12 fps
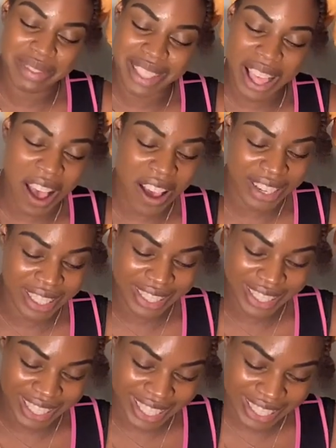thought,
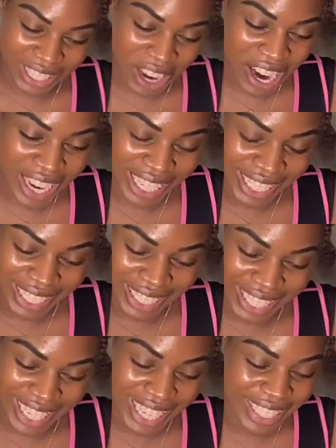dark
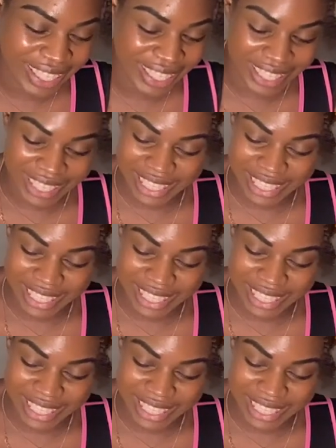energy.